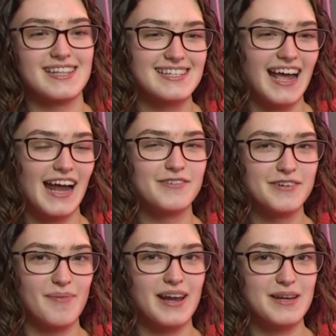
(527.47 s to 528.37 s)
and this kind of
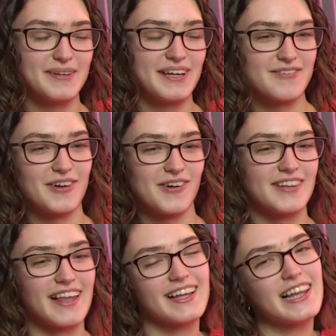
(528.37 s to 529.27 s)
reminded me of the whole
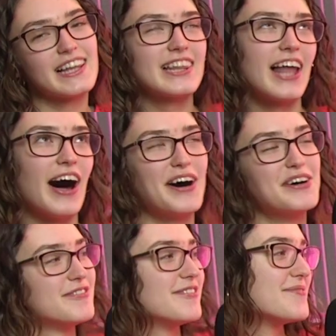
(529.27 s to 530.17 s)
like
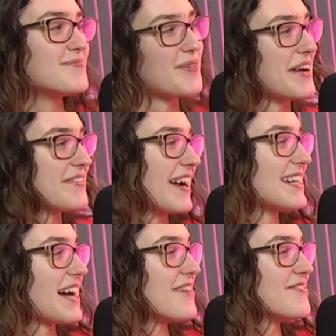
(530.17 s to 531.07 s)
love boyfriend
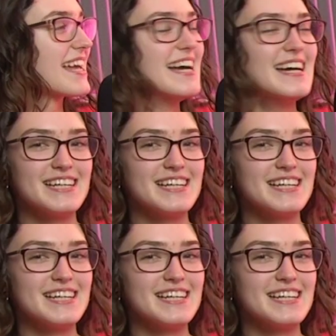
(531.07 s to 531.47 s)
topic.